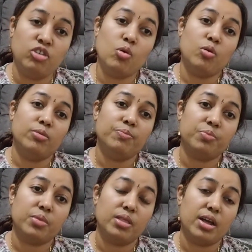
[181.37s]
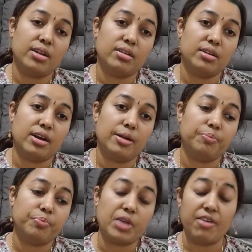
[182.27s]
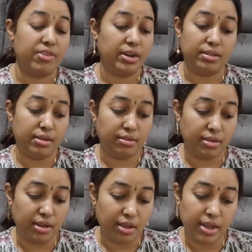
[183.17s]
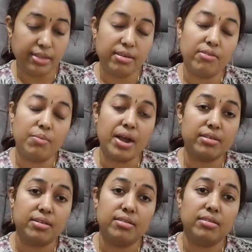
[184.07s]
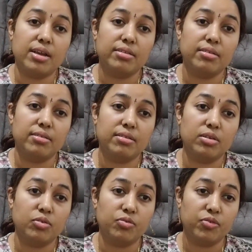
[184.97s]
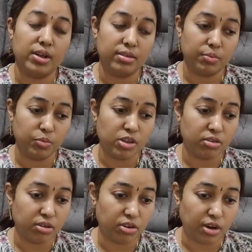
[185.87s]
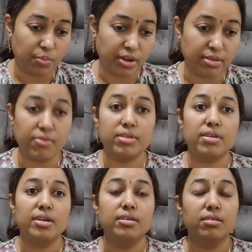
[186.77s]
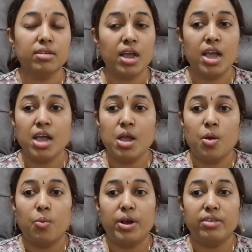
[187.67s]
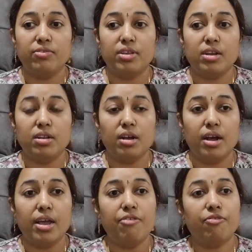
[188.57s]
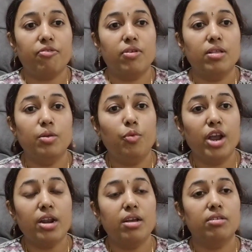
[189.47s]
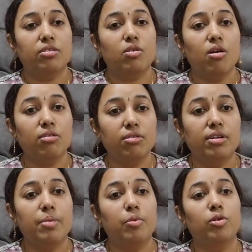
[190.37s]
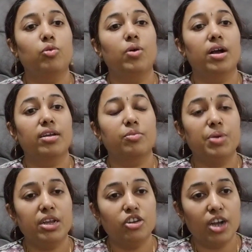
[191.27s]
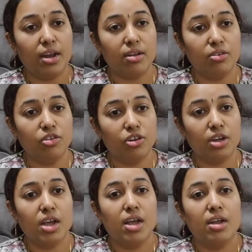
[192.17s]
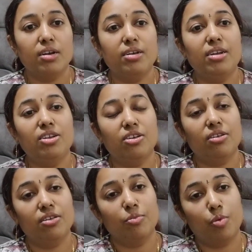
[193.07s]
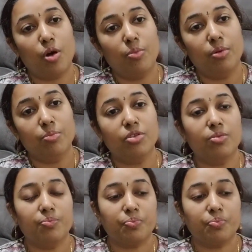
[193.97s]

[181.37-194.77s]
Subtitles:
shown that I've read these in several magazines as a result of some research done by several scientists, where they've seen if the brain is constantly put to work, it's being challenged, degenerative problems